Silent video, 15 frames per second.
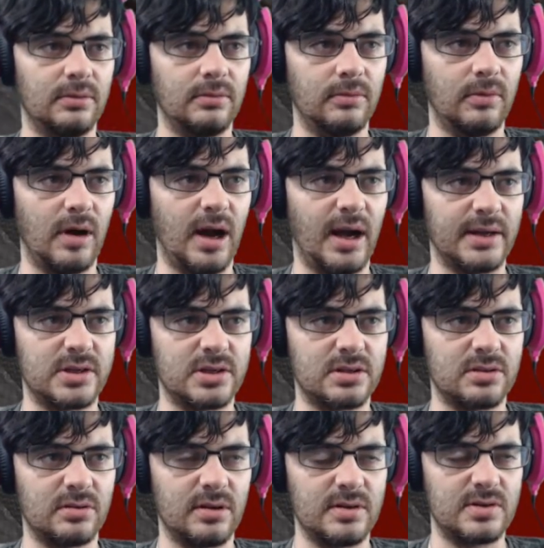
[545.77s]

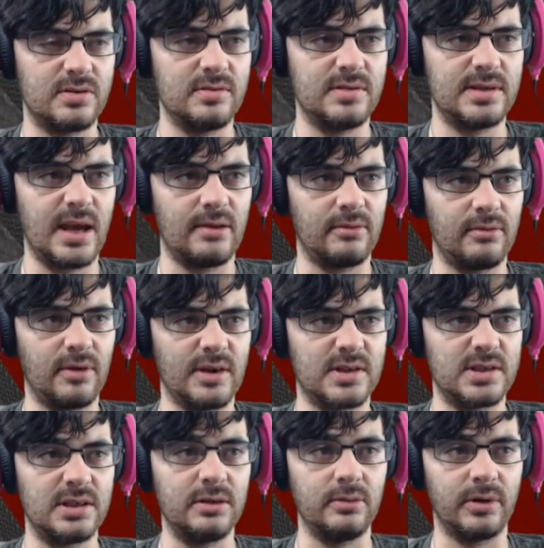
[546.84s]
Watch. As soon as that
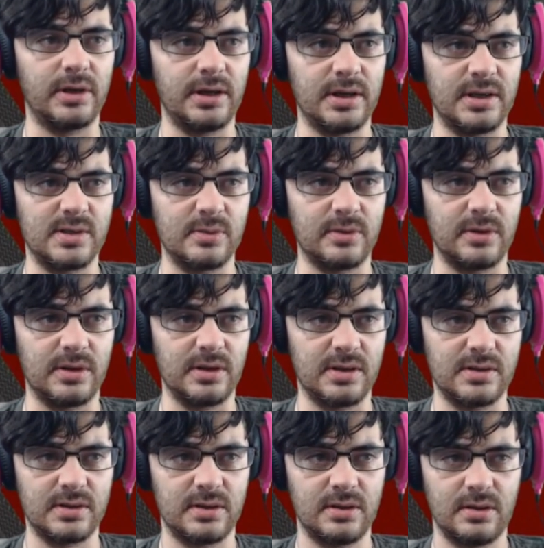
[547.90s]
rusty one hits one of
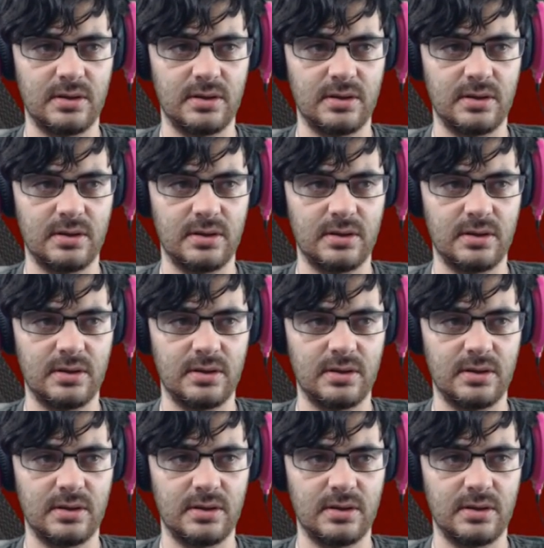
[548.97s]
these.